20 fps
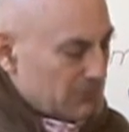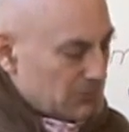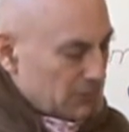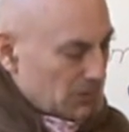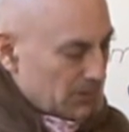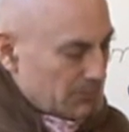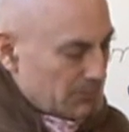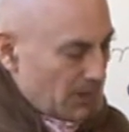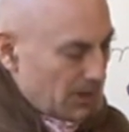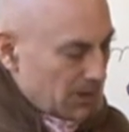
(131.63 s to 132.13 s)

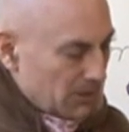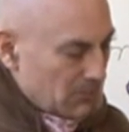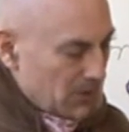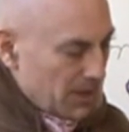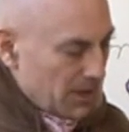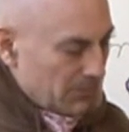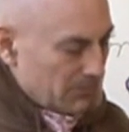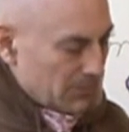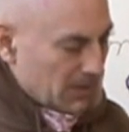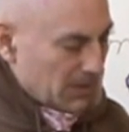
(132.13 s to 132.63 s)
Lord
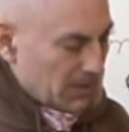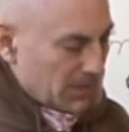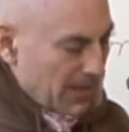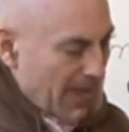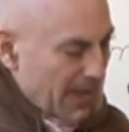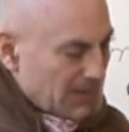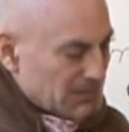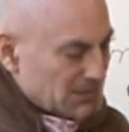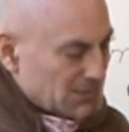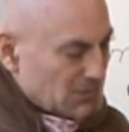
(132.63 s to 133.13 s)
Balaram
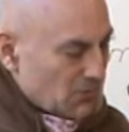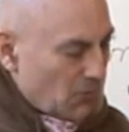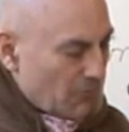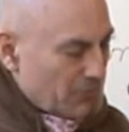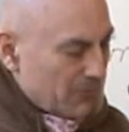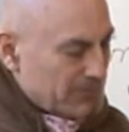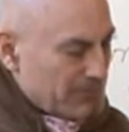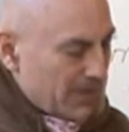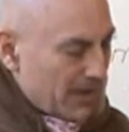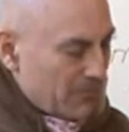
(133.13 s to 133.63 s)
glanced
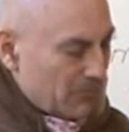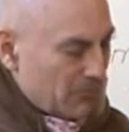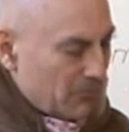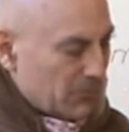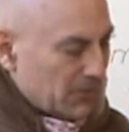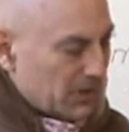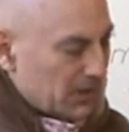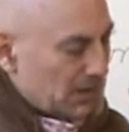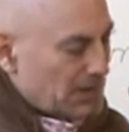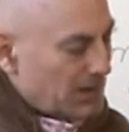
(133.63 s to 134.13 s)
over them
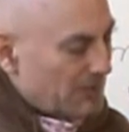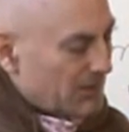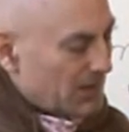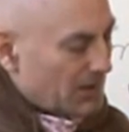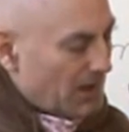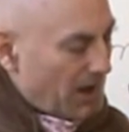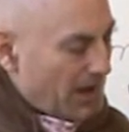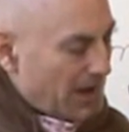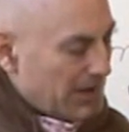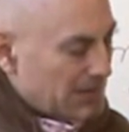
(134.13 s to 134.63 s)
with loving
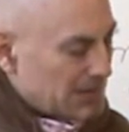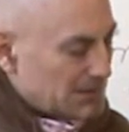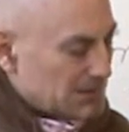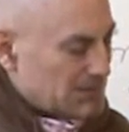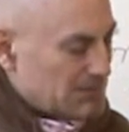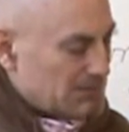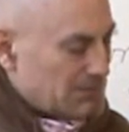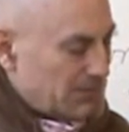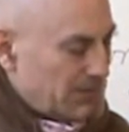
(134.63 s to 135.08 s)
eyes.